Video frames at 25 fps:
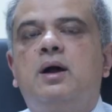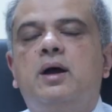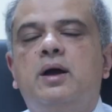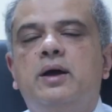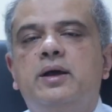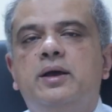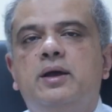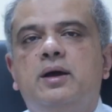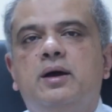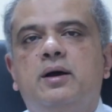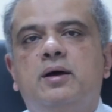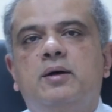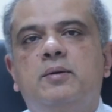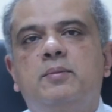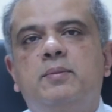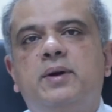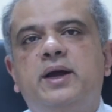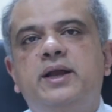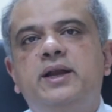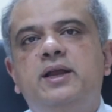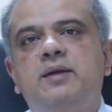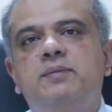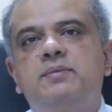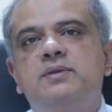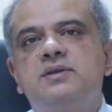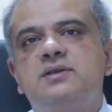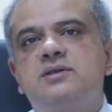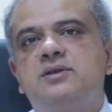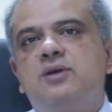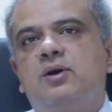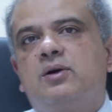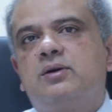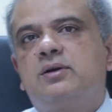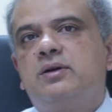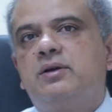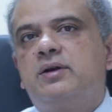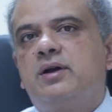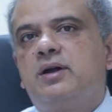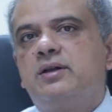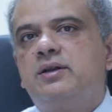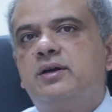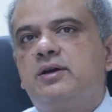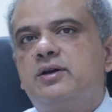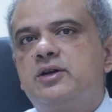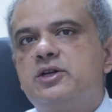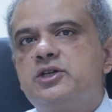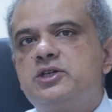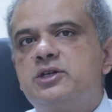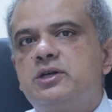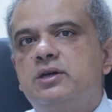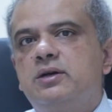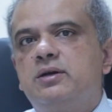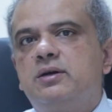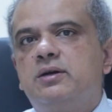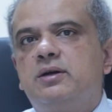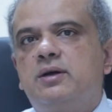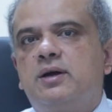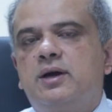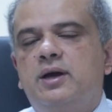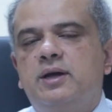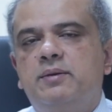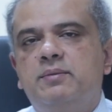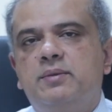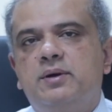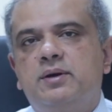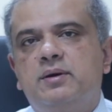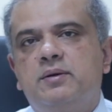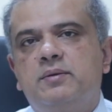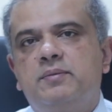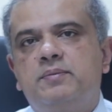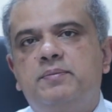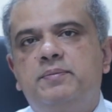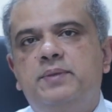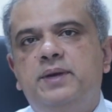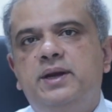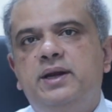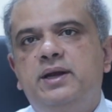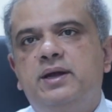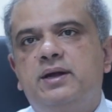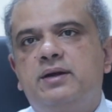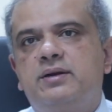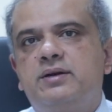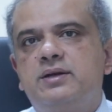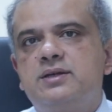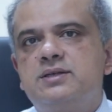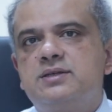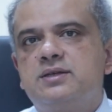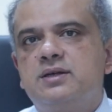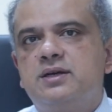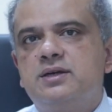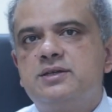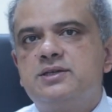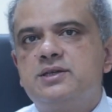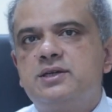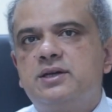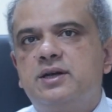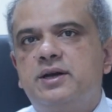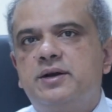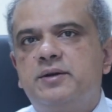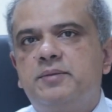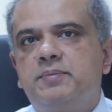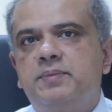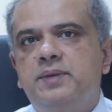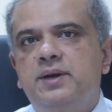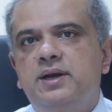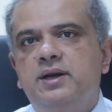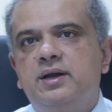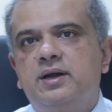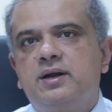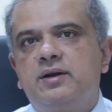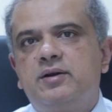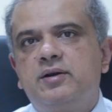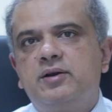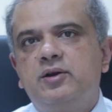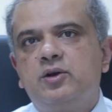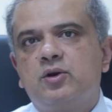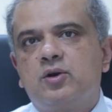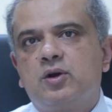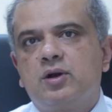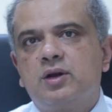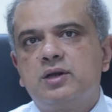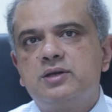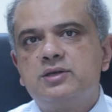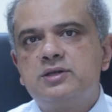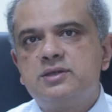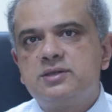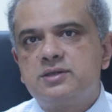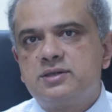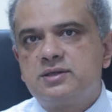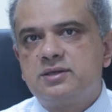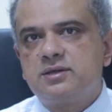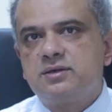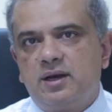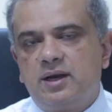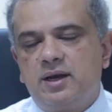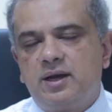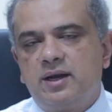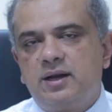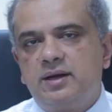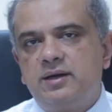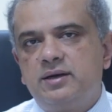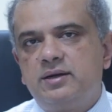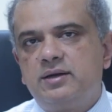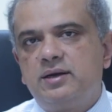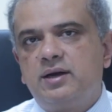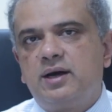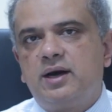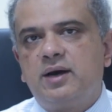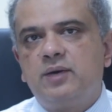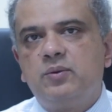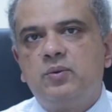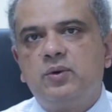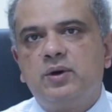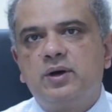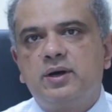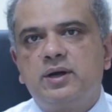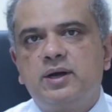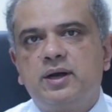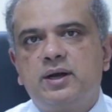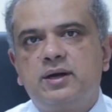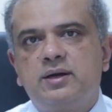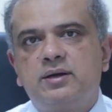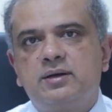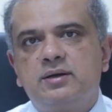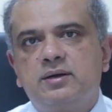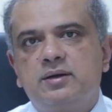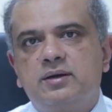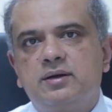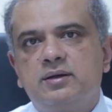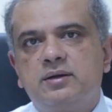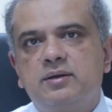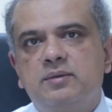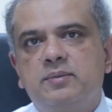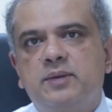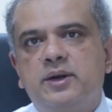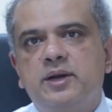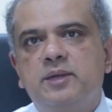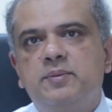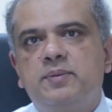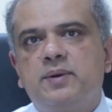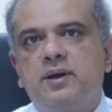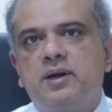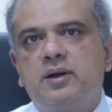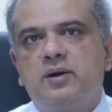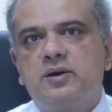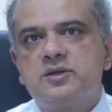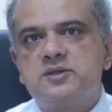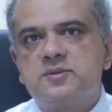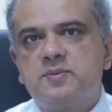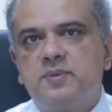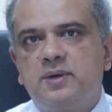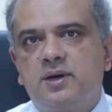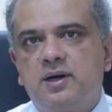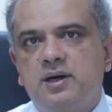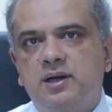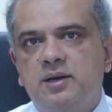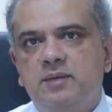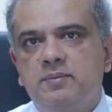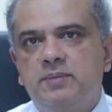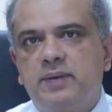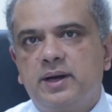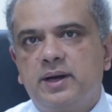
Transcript: Hi, uh, my name is Dr. Radhakrishnan. I'm a pediatric surgeon and a pediatric urologist, and I work at uh, the Manipal Hospital in